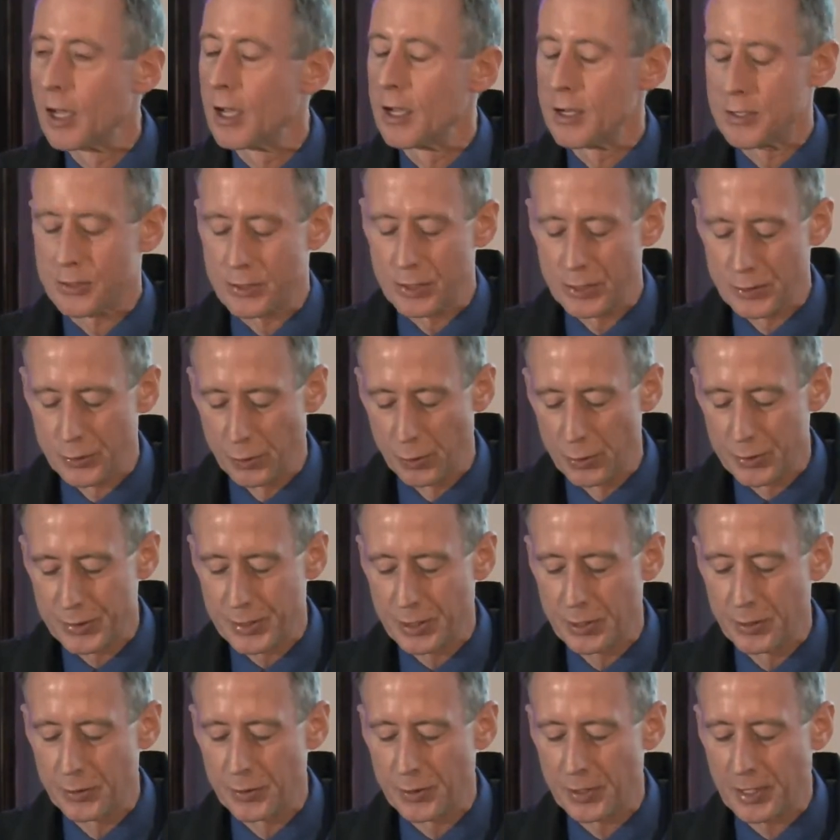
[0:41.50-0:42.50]
Uh, she's
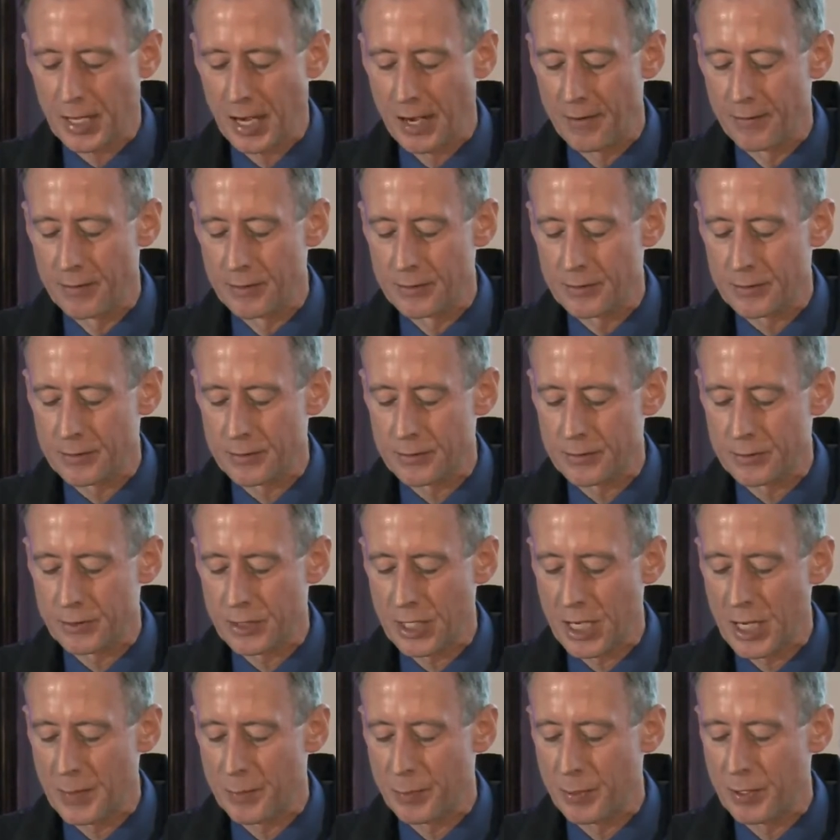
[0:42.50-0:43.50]
also the current
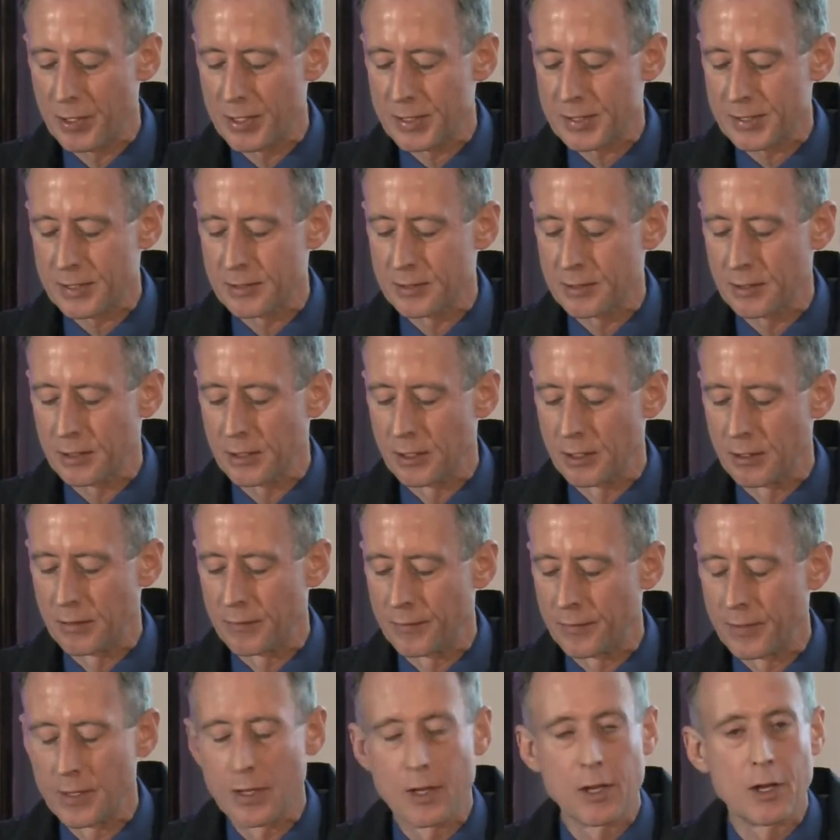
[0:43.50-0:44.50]
chairperson
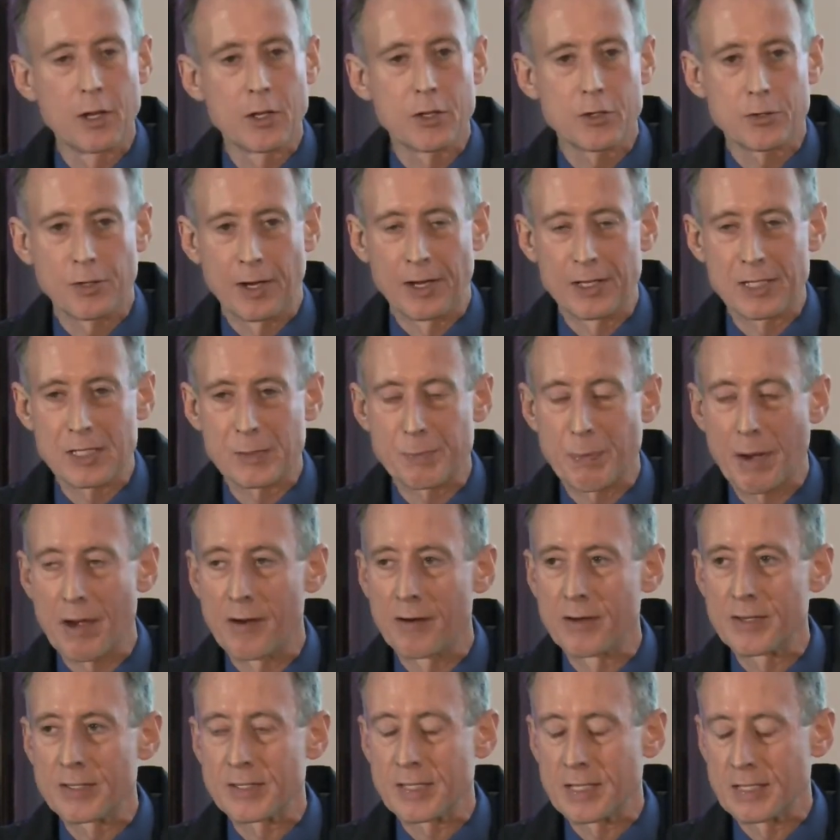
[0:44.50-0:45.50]
of
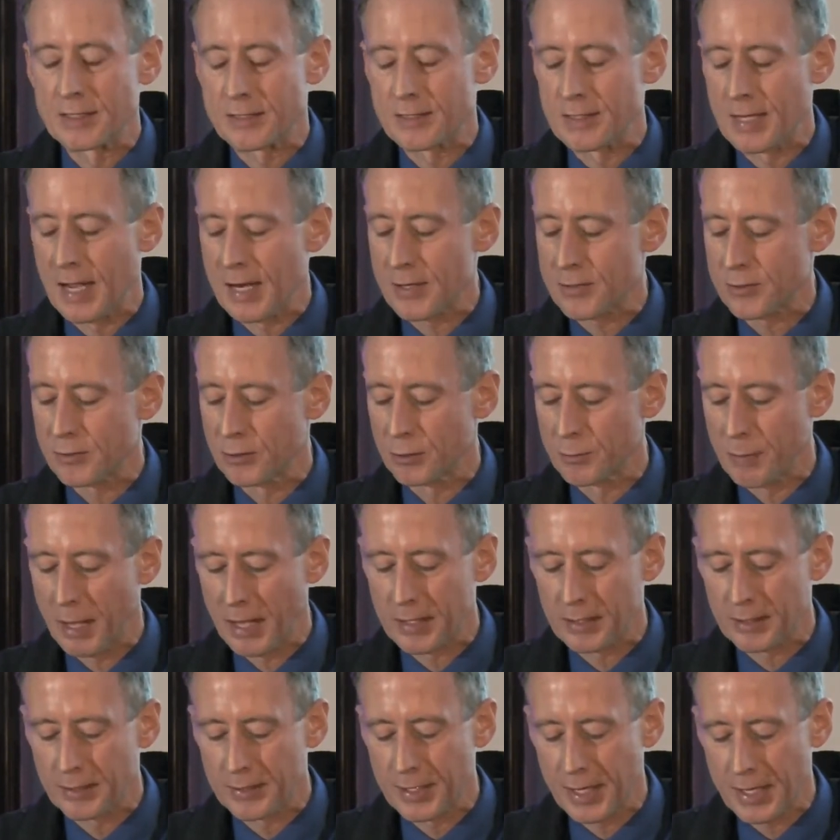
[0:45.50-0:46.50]
Transparency International
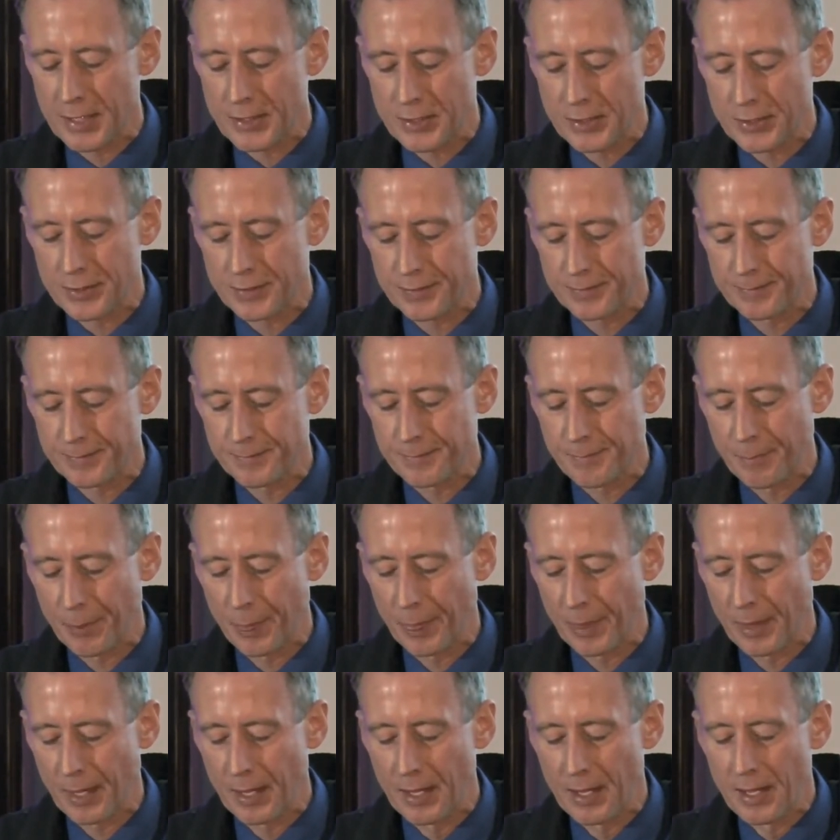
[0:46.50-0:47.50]
Bangladesh,
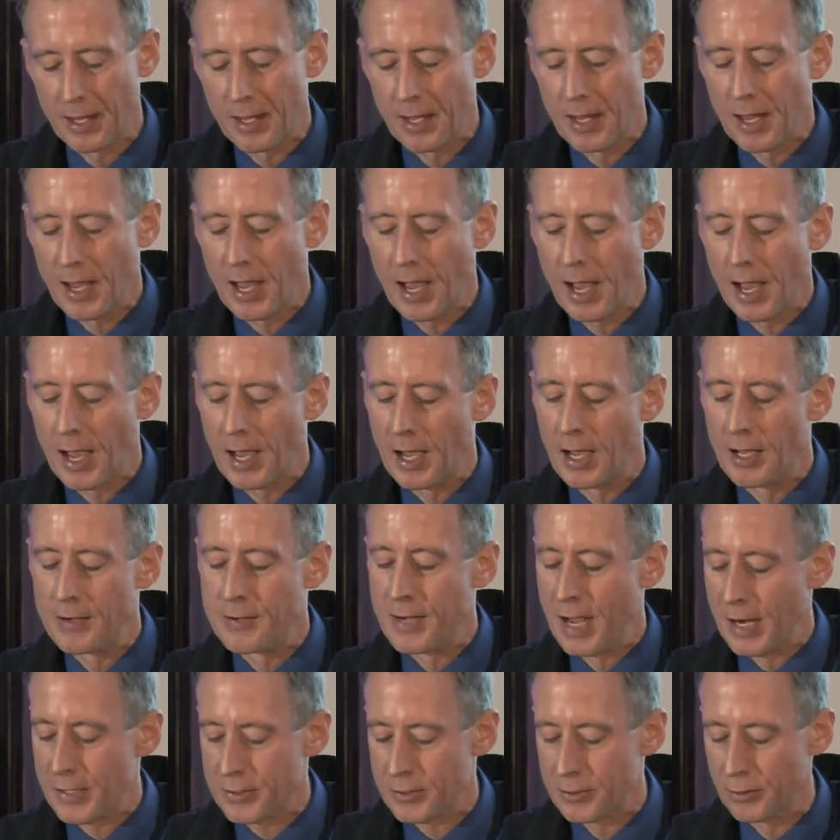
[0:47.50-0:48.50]
uh,
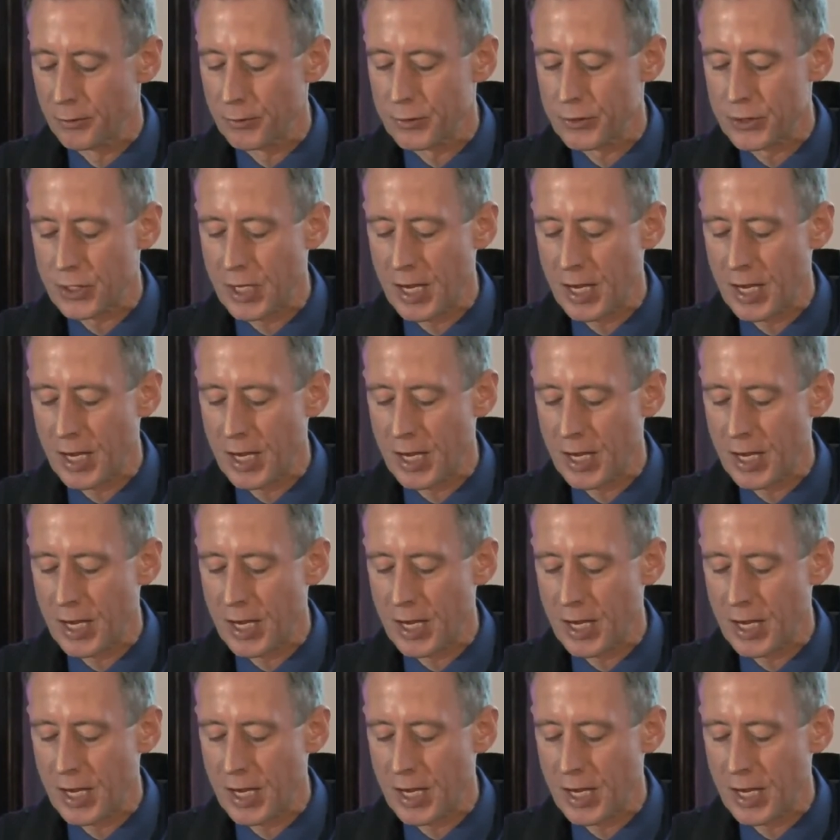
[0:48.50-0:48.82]
national